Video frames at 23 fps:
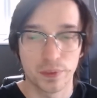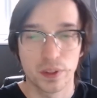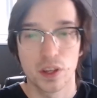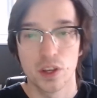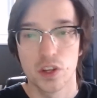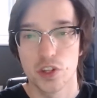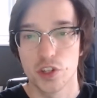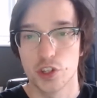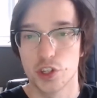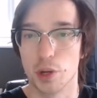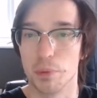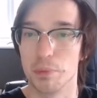
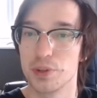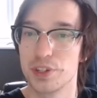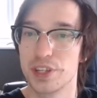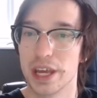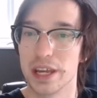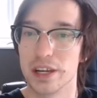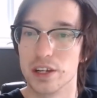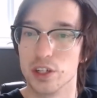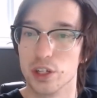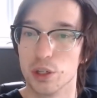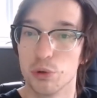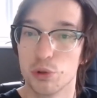Some stayed
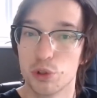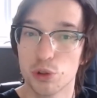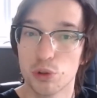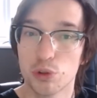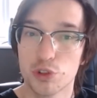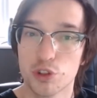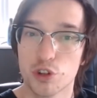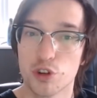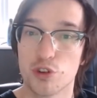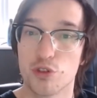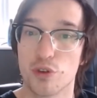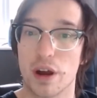neutral to
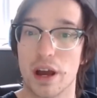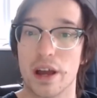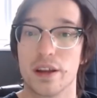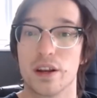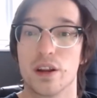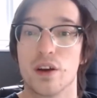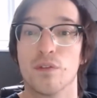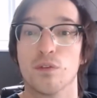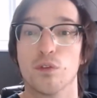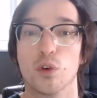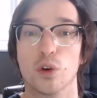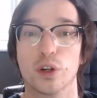try and
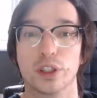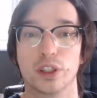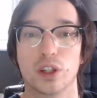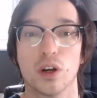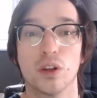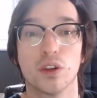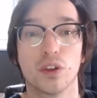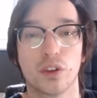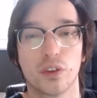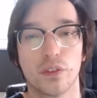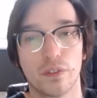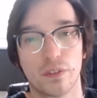avoid
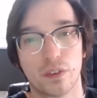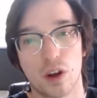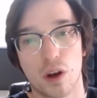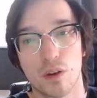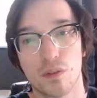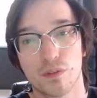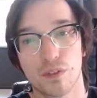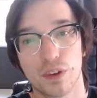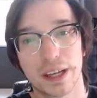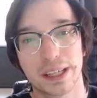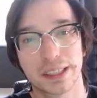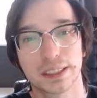
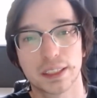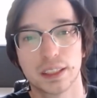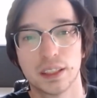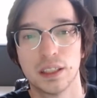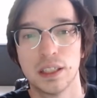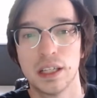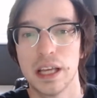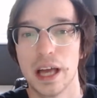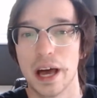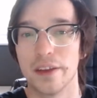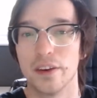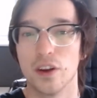conflict,
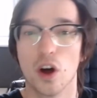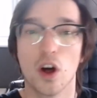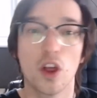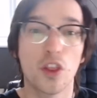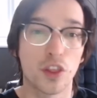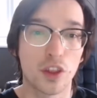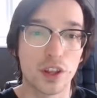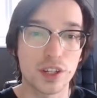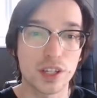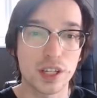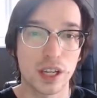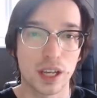and
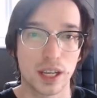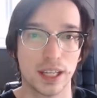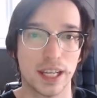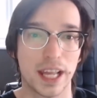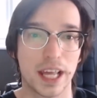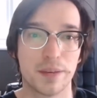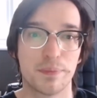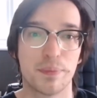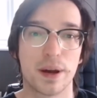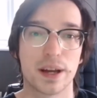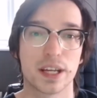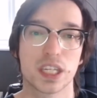others, led
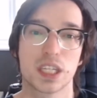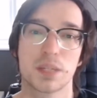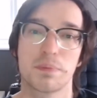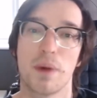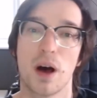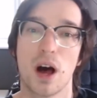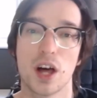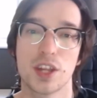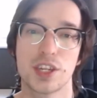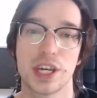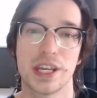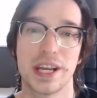by
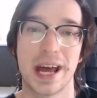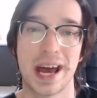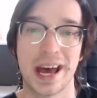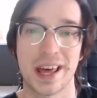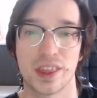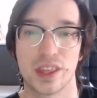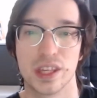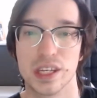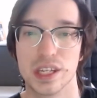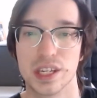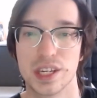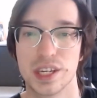Sparta and
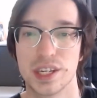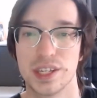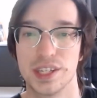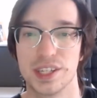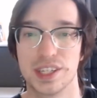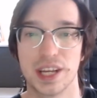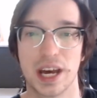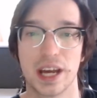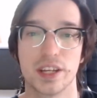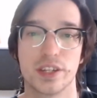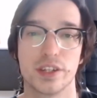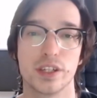Athens,
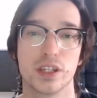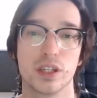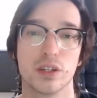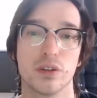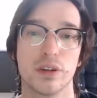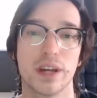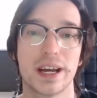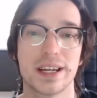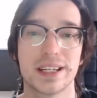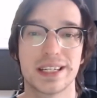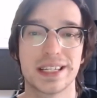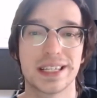decided to
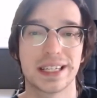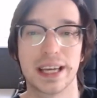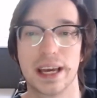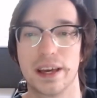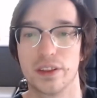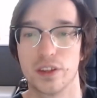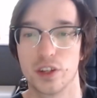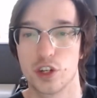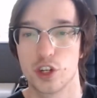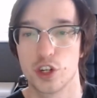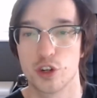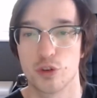unite together
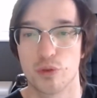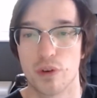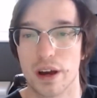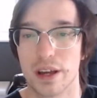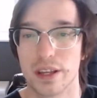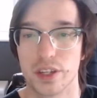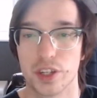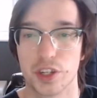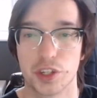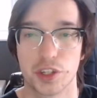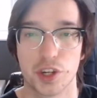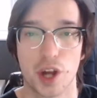to try and
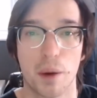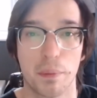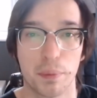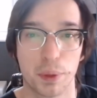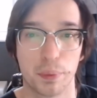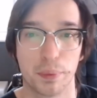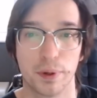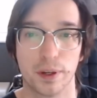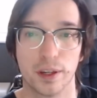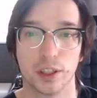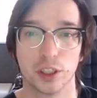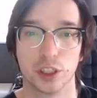stop the
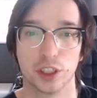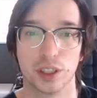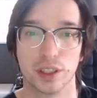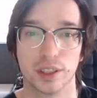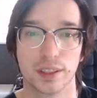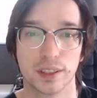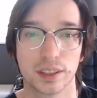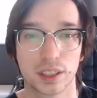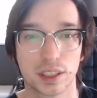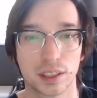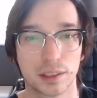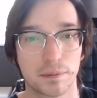
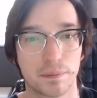Persians.